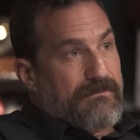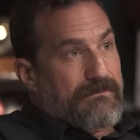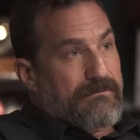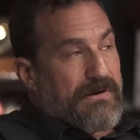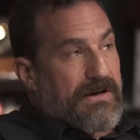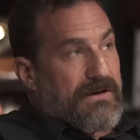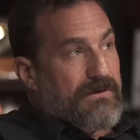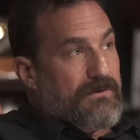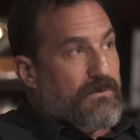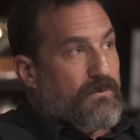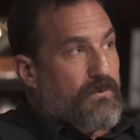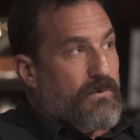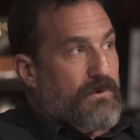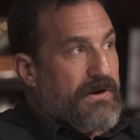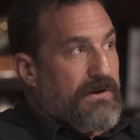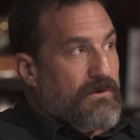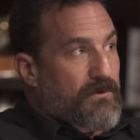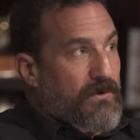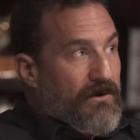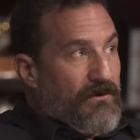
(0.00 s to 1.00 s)
But
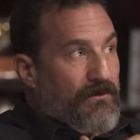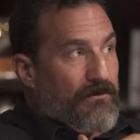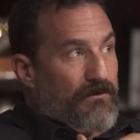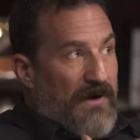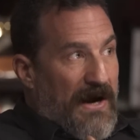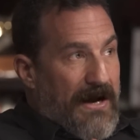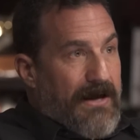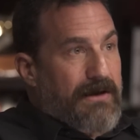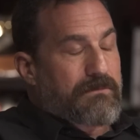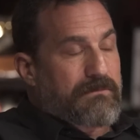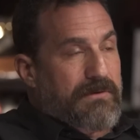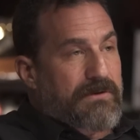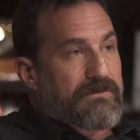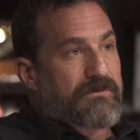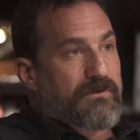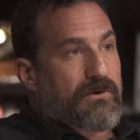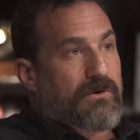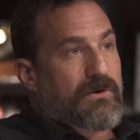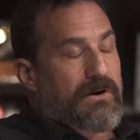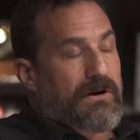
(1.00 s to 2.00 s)
we were right
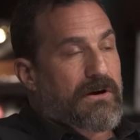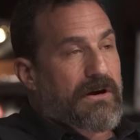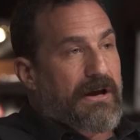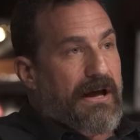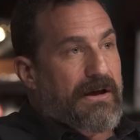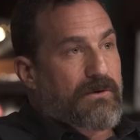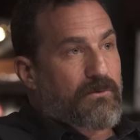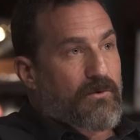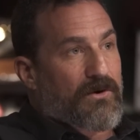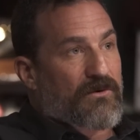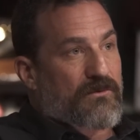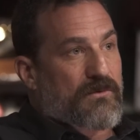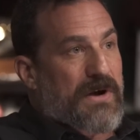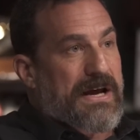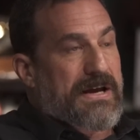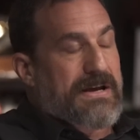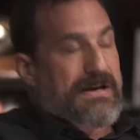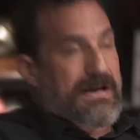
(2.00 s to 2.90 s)
before and we're right